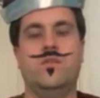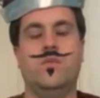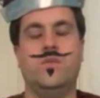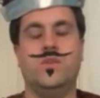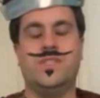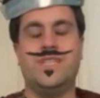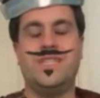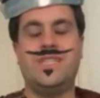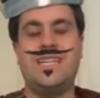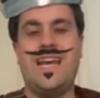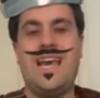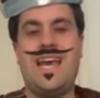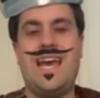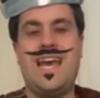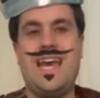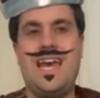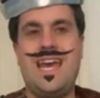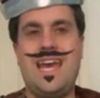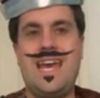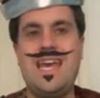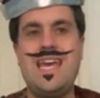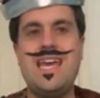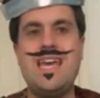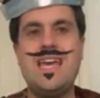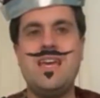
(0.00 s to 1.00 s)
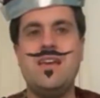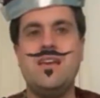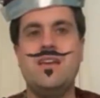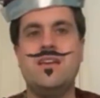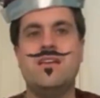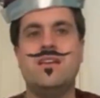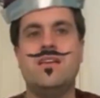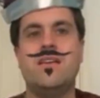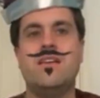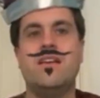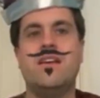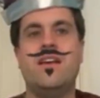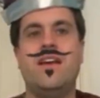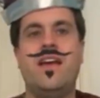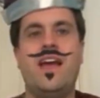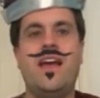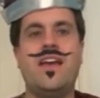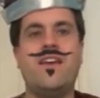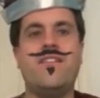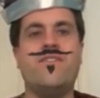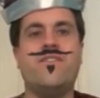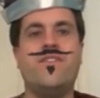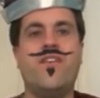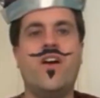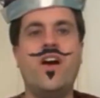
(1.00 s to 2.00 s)
Was it A
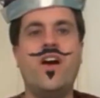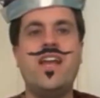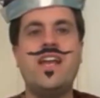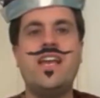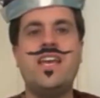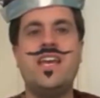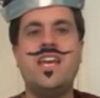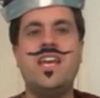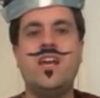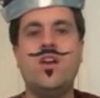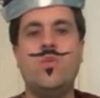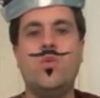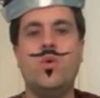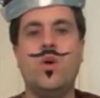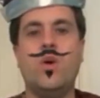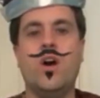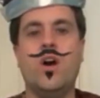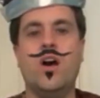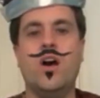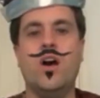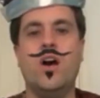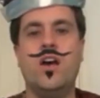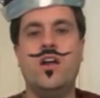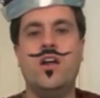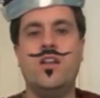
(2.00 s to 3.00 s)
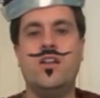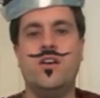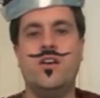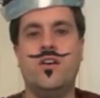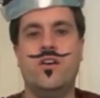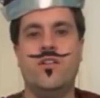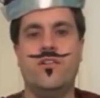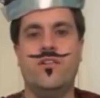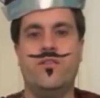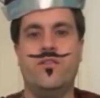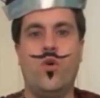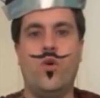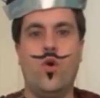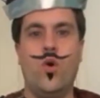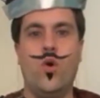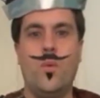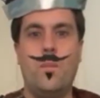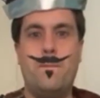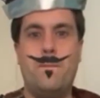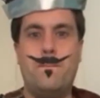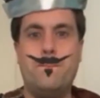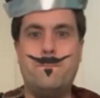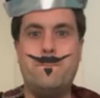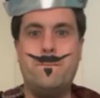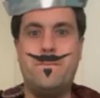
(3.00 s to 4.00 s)
Viking word
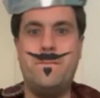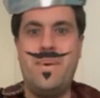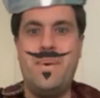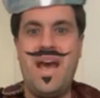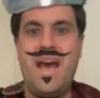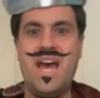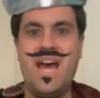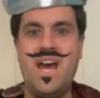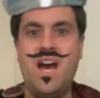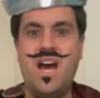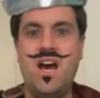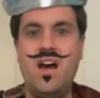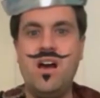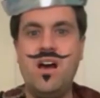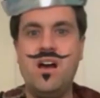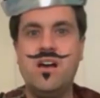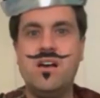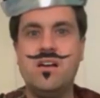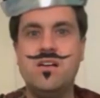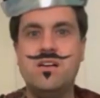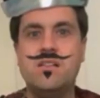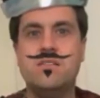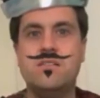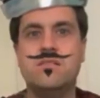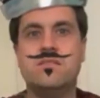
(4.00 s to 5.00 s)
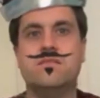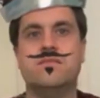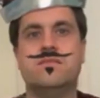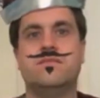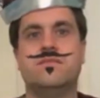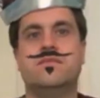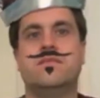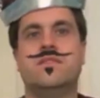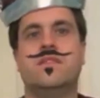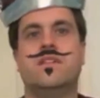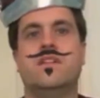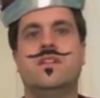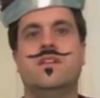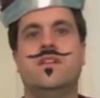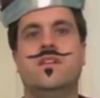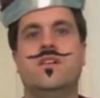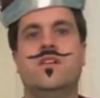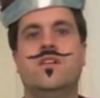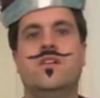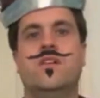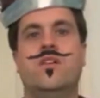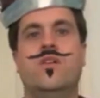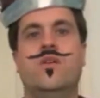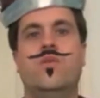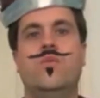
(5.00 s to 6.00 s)
for bear?
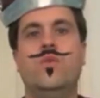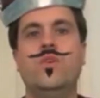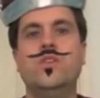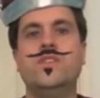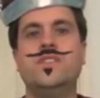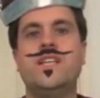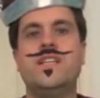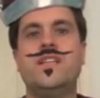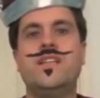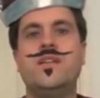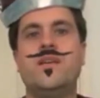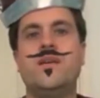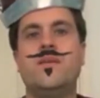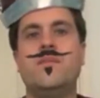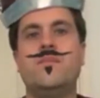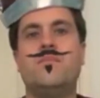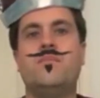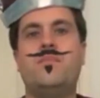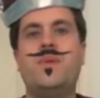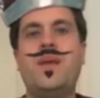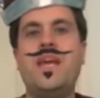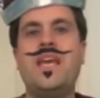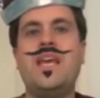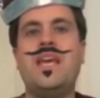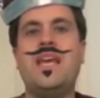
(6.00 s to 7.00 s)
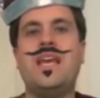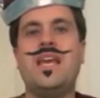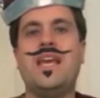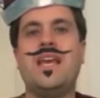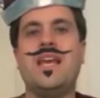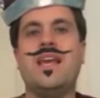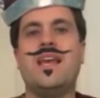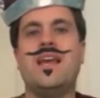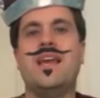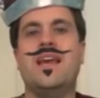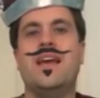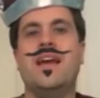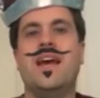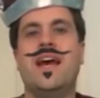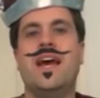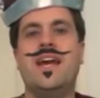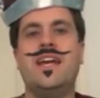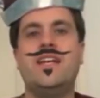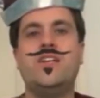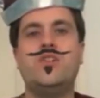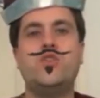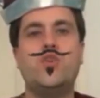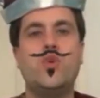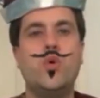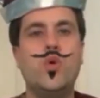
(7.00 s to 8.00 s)
Was it B,
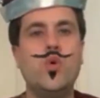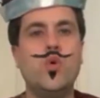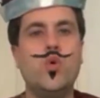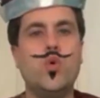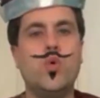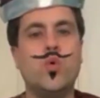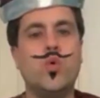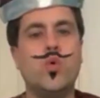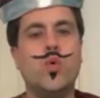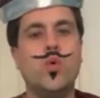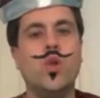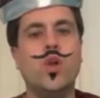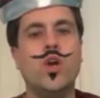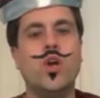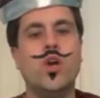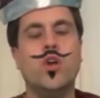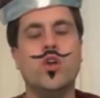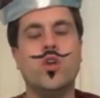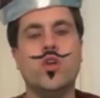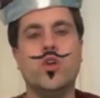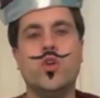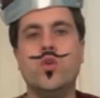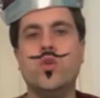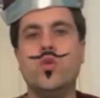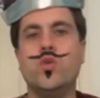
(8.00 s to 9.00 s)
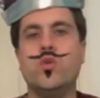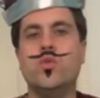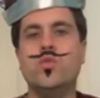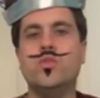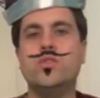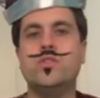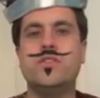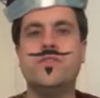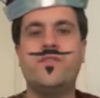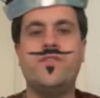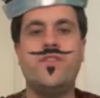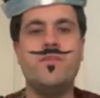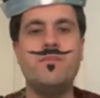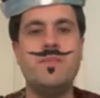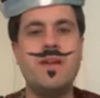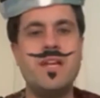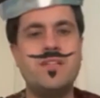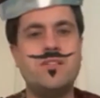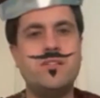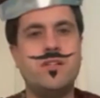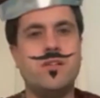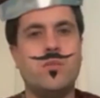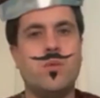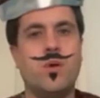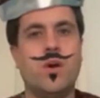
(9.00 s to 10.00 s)
a tool used for
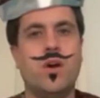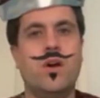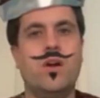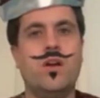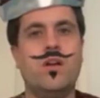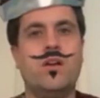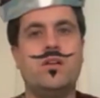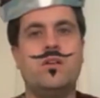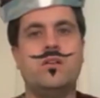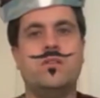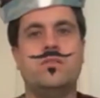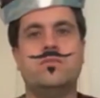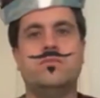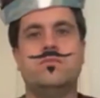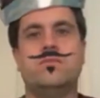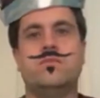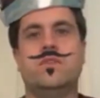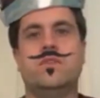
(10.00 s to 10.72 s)
metalwork?